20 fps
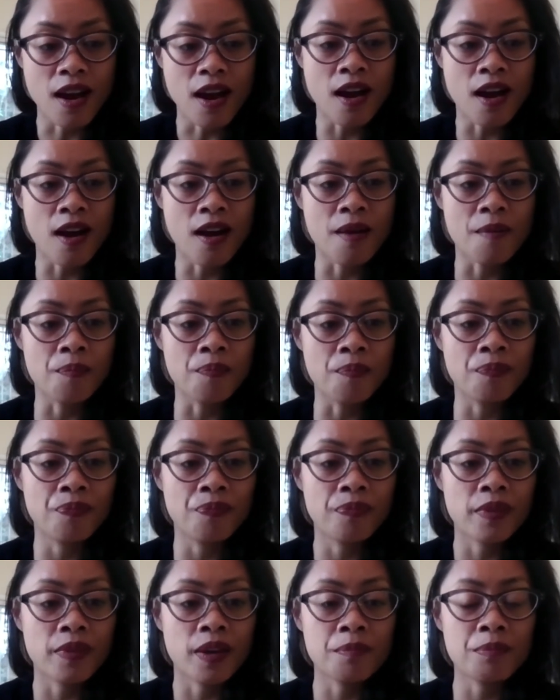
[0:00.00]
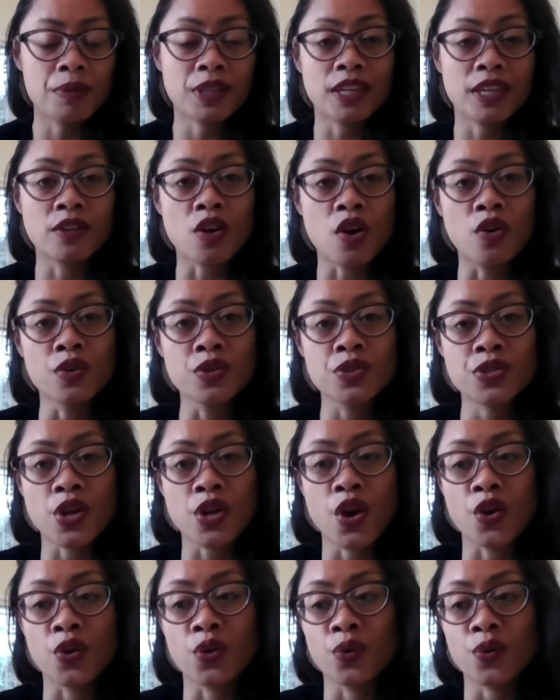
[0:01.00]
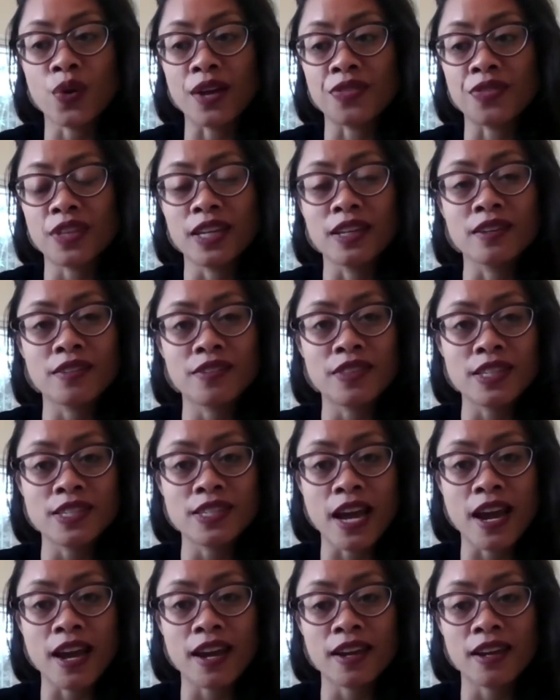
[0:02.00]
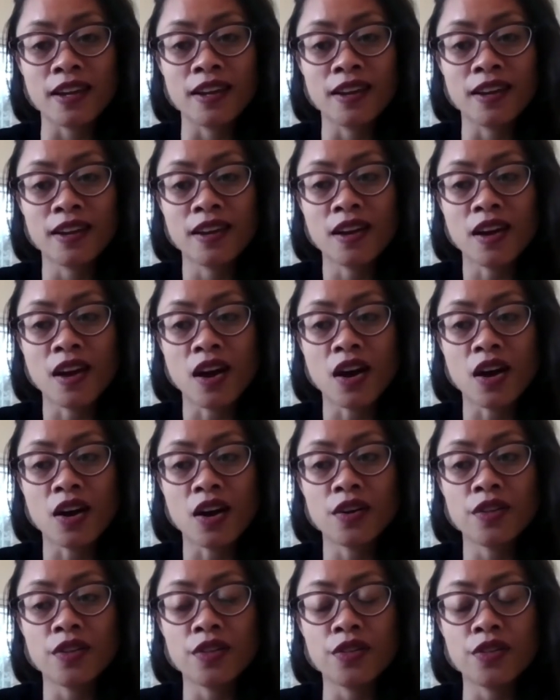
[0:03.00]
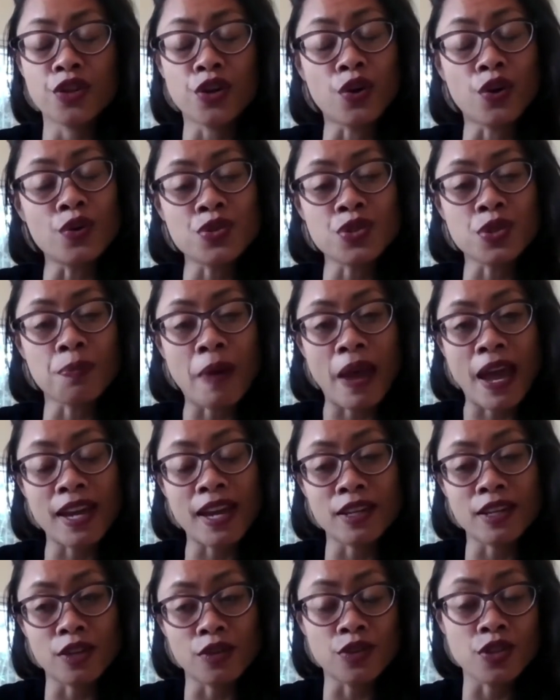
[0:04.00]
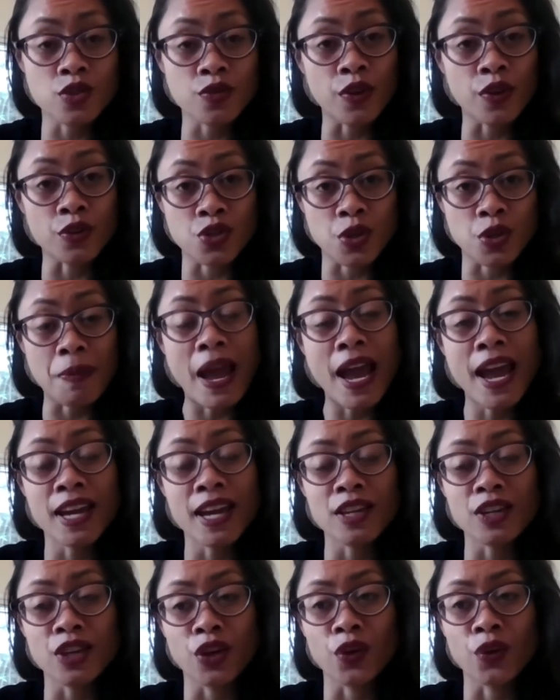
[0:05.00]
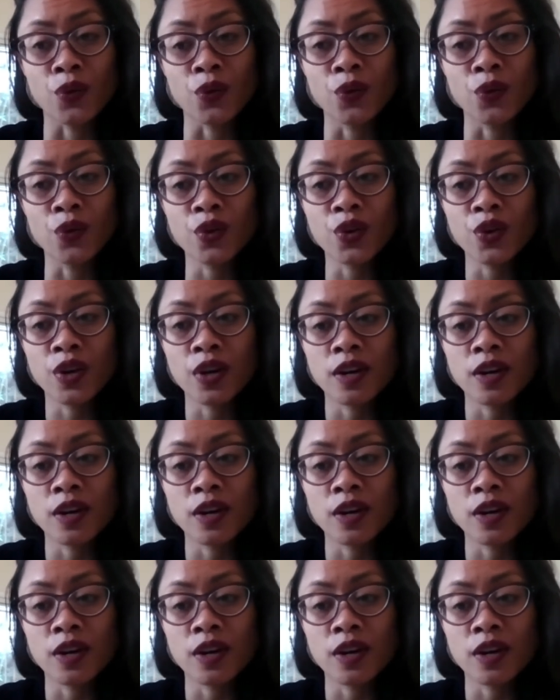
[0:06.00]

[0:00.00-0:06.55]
But then also, at the end of the day, they're also paying you. These folks are paying you